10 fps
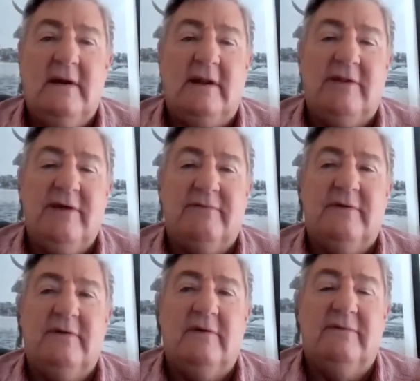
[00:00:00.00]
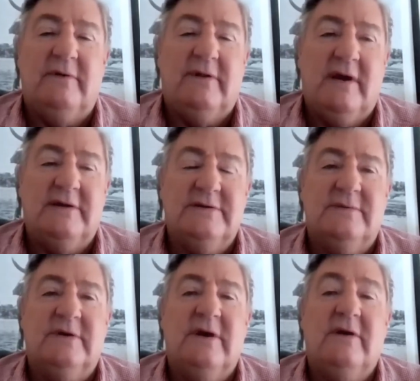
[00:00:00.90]
and theft of one of the houses
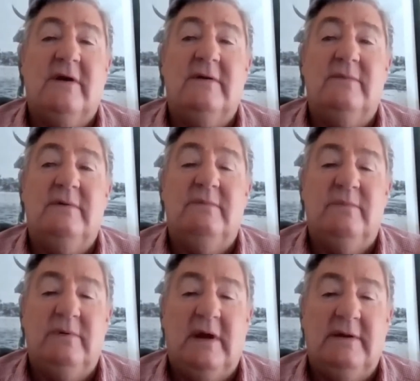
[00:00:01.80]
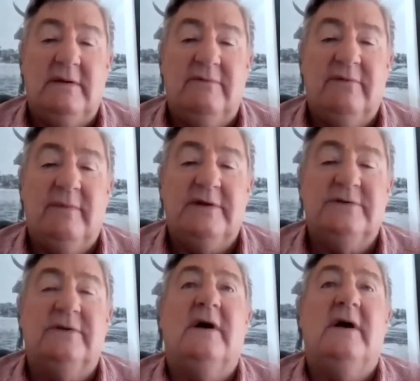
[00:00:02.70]
in Toko. And we had information
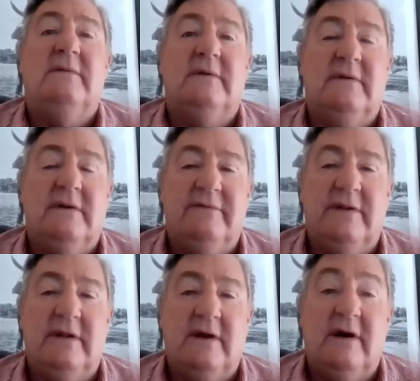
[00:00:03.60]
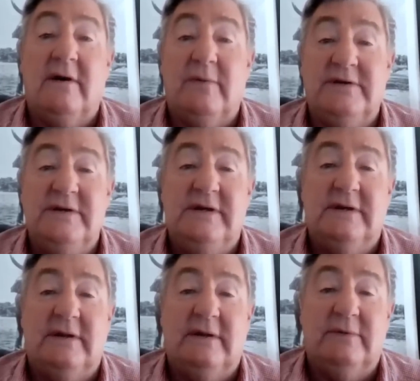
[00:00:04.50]
on the guy who lived in the Ngarwe
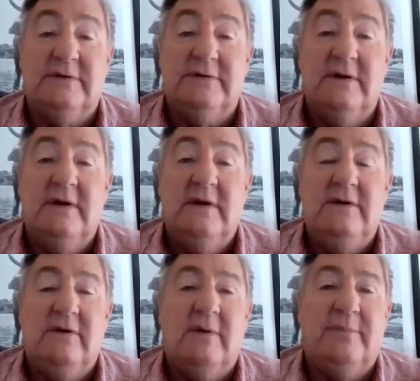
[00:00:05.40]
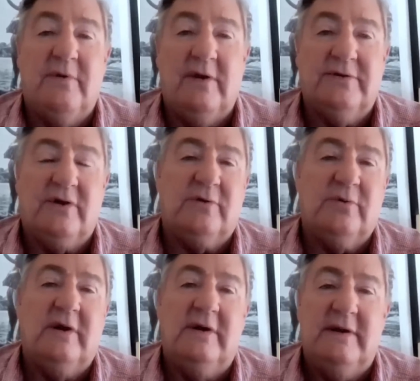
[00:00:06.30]
TTL there, which is you go up the road to
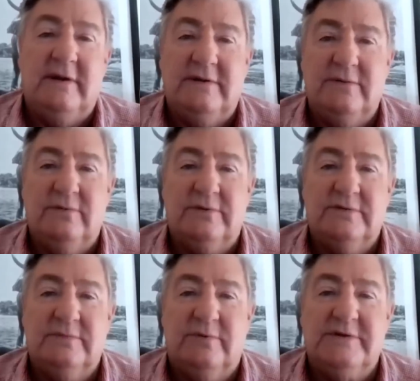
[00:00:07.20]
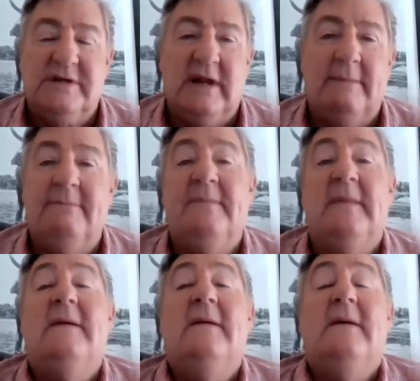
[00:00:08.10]
Kotwe and then in towards Morrissey Dam.
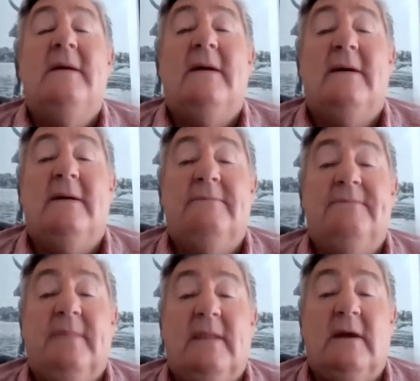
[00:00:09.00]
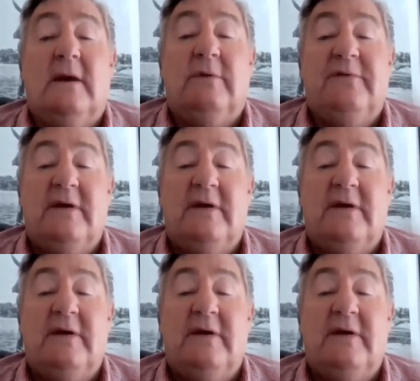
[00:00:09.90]
And we